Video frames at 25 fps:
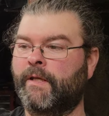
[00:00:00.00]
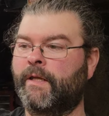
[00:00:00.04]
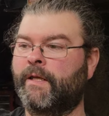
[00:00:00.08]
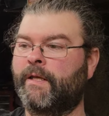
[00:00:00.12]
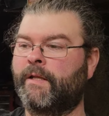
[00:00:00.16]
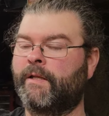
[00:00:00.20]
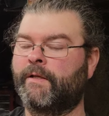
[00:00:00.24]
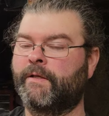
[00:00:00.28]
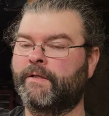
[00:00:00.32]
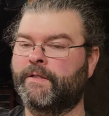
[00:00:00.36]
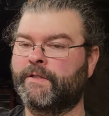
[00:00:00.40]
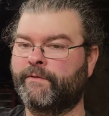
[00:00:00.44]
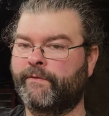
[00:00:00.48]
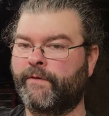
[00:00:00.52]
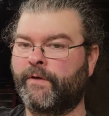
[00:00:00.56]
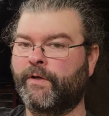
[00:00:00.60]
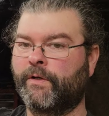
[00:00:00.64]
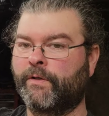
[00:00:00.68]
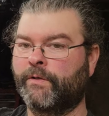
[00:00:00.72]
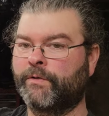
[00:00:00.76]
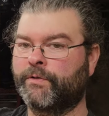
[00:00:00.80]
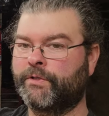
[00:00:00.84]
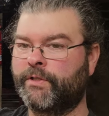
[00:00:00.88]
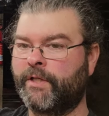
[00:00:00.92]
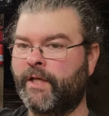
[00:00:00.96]
in a
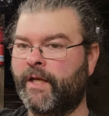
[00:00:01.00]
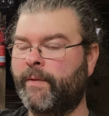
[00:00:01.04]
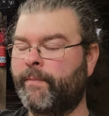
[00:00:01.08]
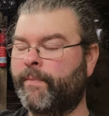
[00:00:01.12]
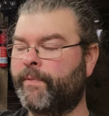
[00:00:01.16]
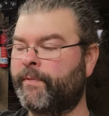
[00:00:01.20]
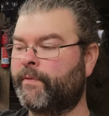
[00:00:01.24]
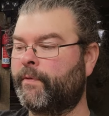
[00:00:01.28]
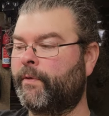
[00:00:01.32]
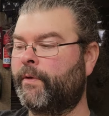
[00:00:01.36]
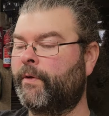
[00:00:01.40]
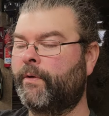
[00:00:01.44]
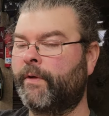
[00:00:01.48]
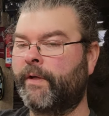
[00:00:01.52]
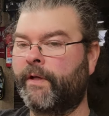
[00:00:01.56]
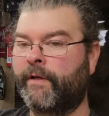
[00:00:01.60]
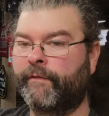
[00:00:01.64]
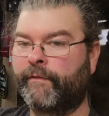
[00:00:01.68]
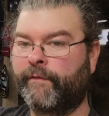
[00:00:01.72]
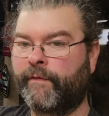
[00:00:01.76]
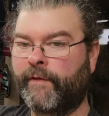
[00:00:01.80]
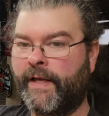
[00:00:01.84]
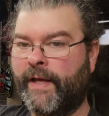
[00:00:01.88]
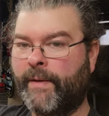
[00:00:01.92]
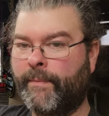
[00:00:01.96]
spherical shape so you don't get a
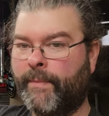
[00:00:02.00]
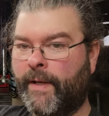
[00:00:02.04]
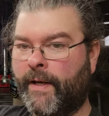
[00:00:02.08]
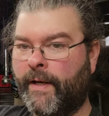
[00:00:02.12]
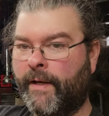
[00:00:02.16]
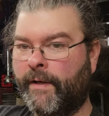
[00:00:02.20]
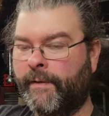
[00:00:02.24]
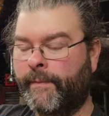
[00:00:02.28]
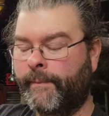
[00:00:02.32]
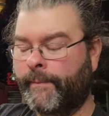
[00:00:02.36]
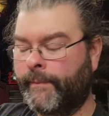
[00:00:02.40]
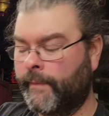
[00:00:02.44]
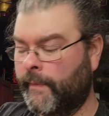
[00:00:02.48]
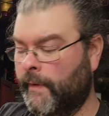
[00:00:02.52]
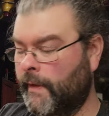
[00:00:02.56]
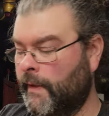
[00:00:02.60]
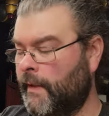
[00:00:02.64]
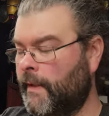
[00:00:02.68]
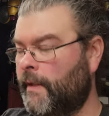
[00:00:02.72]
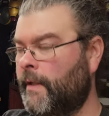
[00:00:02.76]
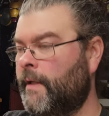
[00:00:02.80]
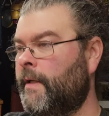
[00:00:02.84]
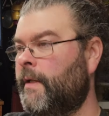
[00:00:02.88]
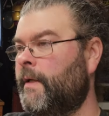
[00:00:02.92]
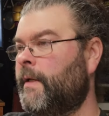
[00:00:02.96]
flat bottom.
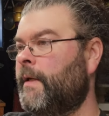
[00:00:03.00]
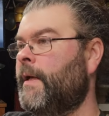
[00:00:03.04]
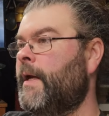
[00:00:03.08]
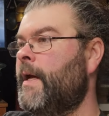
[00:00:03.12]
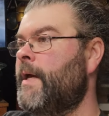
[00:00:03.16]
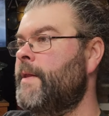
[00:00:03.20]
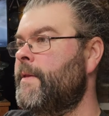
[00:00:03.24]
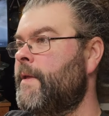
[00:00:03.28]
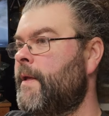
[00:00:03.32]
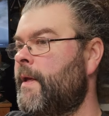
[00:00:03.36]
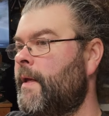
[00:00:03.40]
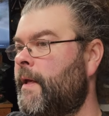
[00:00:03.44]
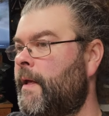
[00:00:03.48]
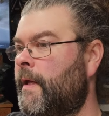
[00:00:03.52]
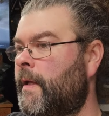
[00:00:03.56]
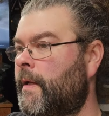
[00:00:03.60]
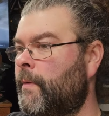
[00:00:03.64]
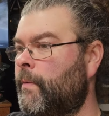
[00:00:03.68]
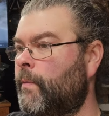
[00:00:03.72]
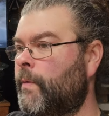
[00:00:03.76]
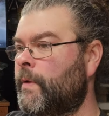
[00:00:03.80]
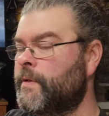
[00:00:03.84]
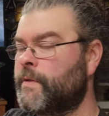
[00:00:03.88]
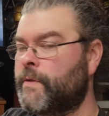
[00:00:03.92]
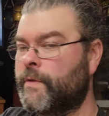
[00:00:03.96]
And
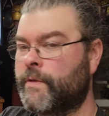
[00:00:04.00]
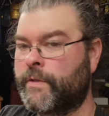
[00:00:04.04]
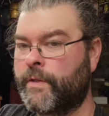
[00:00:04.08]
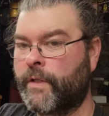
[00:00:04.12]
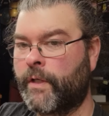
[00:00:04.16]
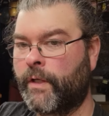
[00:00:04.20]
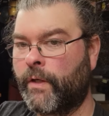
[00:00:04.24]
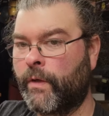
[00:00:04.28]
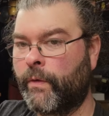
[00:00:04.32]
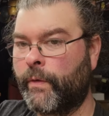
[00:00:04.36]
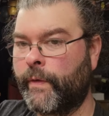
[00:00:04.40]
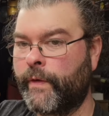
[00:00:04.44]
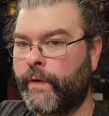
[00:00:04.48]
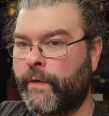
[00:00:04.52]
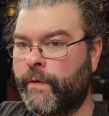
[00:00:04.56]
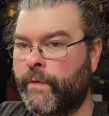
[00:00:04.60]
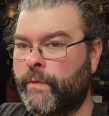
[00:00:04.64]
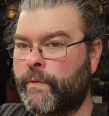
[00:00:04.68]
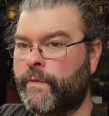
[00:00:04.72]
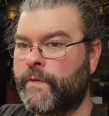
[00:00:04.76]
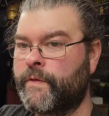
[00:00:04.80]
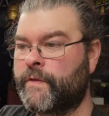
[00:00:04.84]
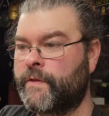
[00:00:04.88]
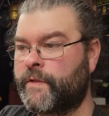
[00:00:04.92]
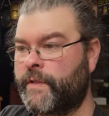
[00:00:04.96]
then once you start going
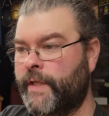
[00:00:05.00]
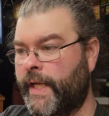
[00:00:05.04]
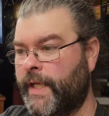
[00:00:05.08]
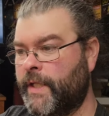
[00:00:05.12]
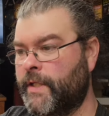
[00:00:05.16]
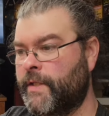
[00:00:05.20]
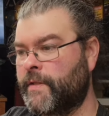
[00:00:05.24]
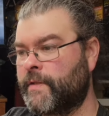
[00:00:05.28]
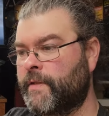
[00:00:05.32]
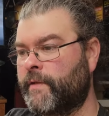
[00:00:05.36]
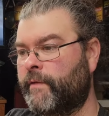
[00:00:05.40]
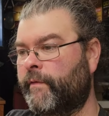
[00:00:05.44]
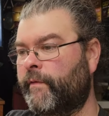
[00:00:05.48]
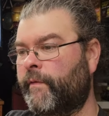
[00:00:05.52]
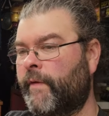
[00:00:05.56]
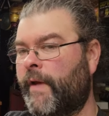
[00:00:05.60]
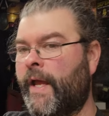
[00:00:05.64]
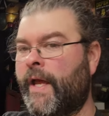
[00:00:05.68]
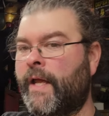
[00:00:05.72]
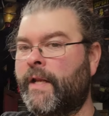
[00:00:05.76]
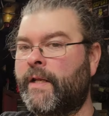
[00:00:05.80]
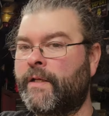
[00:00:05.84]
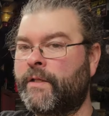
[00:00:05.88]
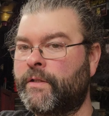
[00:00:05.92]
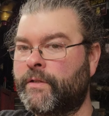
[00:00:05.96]
through the stages of
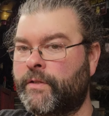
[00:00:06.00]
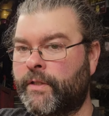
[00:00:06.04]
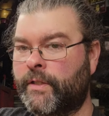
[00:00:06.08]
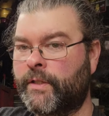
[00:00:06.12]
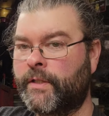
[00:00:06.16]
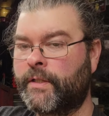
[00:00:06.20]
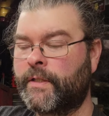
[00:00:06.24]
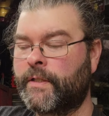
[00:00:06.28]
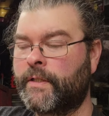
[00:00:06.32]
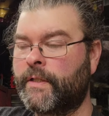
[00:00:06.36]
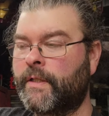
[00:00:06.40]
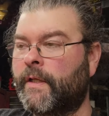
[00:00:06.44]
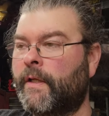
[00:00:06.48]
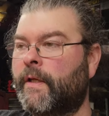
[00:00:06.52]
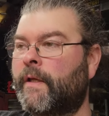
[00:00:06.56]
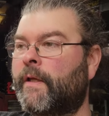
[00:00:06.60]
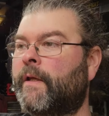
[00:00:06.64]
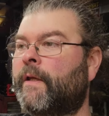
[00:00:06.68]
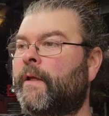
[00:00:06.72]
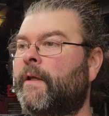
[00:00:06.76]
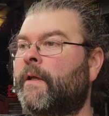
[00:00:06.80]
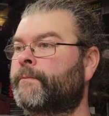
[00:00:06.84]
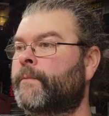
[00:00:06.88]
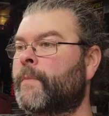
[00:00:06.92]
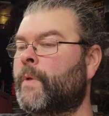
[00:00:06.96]
adding dirt,
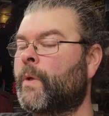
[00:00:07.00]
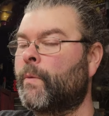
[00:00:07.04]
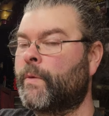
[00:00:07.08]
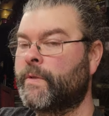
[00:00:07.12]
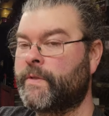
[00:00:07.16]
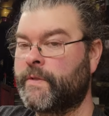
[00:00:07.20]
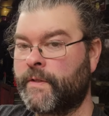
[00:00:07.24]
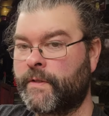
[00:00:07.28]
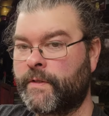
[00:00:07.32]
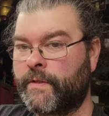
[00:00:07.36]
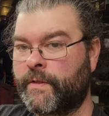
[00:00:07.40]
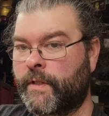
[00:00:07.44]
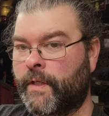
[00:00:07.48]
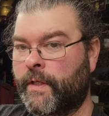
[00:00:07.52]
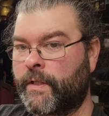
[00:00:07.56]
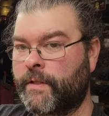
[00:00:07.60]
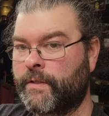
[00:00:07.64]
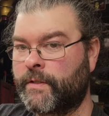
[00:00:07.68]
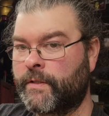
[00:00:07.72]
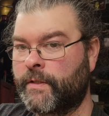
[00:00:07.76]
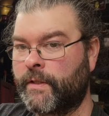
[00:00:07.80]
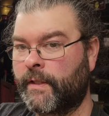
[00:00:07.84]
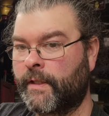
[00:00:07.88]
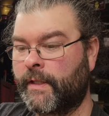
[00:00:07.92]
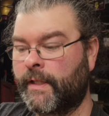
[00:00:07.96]
once it
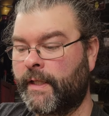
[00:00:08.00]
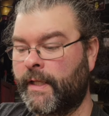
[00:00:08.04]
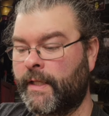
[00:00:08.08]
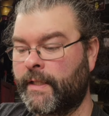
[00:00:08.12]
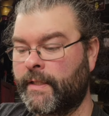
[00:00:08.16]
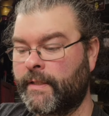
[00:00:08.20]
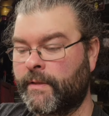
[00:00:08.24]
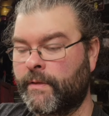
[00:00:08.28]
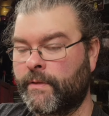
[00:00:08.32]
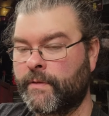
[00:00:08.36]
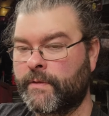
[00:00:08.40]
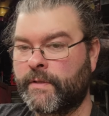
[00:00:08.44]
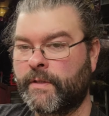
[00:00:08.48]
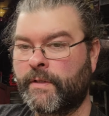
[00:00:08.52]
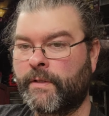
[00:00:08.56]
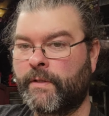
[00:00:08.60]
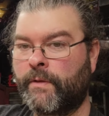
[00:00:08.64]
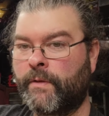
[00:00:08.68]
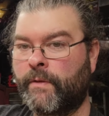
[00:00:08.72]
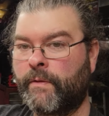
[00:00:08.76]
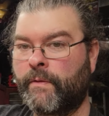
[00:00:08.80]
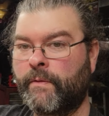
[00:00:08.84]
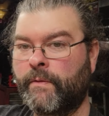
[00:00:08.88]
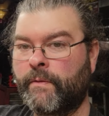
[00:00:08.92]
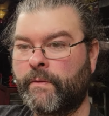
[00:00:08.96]
starts to get those
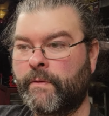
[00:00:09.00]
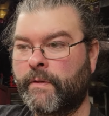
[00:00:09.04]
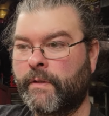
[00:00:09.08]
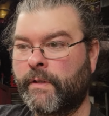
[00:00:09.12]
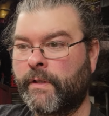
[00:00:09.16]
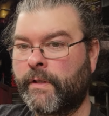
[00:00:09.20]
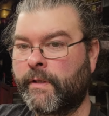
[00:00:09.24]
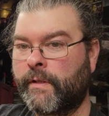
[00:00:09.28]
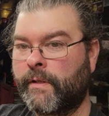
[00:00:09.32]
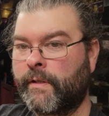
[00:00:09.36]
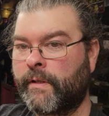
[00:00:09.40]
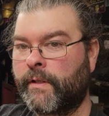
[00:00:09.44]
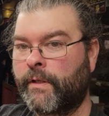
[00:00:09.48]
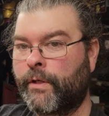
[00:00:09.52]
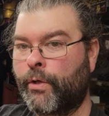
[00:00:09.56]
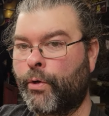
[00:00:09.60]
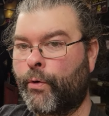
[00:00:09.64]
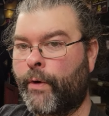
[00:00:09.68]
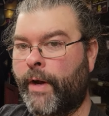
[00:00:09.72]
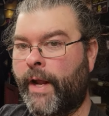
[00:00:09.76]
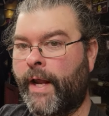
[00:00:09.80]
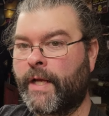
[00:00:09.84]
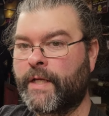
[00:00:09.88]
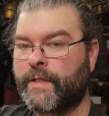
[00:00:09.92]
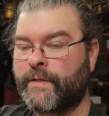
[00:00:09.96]
little
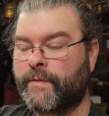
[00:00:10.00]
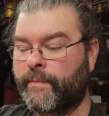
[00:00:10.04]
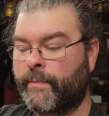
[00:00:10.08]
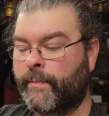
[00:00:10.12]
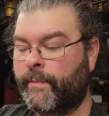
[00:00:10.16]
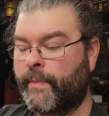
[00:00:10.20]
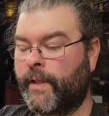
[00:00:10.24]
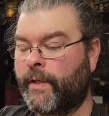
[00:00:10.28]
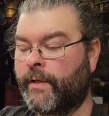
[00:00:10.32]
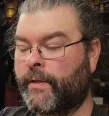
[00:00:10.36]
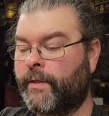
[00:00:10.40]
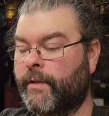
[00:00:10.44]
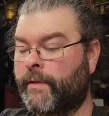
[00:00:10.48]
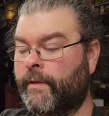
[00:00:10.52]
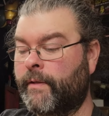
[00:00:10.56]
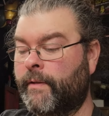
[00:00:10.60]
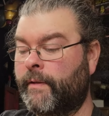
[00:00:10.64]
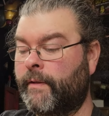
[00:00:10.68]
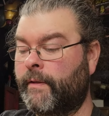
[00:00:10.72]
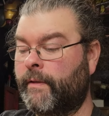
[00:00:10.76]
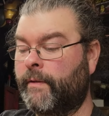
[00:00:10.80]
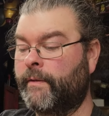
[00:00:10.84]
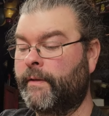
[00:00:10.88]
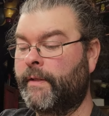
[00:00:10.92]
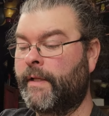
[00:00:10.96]
cracks bigger,
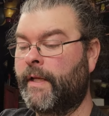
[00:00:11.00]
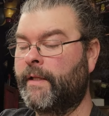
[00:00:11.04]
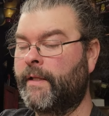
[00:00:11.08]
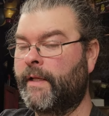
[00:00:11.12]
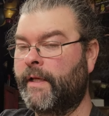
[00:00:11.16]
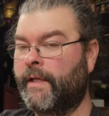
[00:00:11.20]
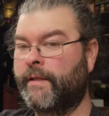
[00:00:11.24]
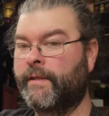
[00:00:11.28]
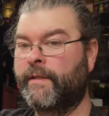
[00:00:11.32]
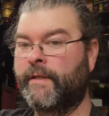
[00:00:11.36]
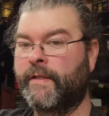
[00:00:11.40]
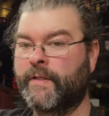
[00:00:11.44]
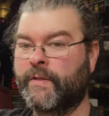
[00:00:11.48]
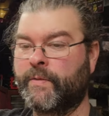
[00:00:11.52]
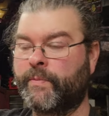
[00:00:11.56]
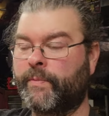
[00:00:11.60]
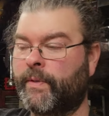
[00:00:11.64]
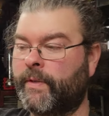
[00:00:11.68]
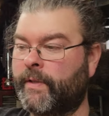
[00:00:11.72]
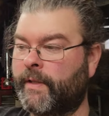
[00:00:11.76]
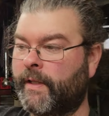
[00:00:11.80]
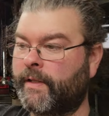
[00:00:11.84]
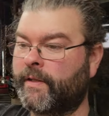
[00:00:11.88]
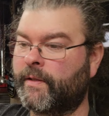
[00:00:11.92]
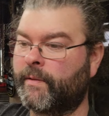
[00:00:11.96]
you know, not like this,
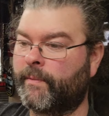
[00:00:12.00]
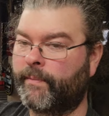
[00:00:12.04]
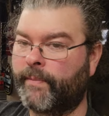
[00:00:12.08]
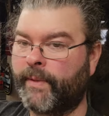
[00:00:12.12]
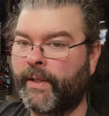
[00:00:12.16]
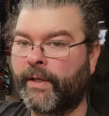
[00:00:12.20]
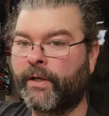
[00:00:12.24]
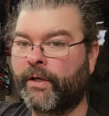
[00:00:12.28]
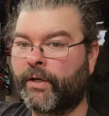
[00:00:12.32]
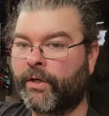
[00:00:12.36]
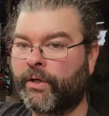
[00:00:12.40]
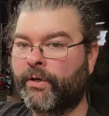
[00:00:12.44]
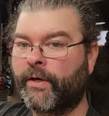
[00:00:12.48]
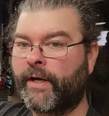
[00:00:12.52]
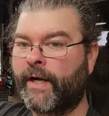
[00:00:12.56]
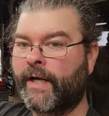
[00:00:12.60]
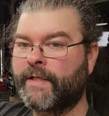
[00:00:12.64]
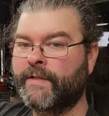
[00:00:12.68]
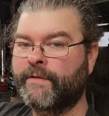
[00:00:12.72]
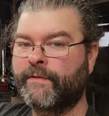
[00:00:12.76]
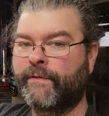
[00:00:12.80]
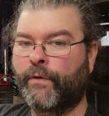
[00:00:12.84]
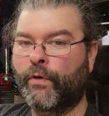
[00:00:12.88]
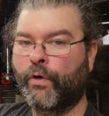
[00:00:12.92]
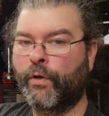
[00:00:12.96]
but like the bigger
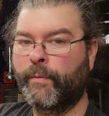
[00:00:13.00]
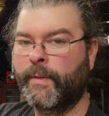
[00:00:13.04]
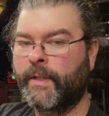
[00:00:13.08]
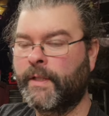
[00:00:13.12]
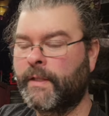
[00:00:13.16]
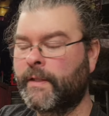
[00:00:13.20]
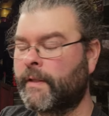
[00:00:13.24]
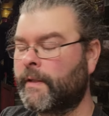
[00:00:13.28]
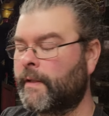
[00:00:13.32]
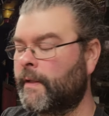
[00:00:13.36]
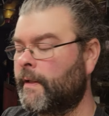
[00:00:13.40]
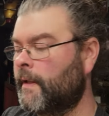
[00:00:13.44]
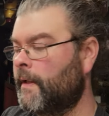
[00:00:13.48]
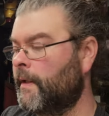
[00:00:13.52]
cracks forming,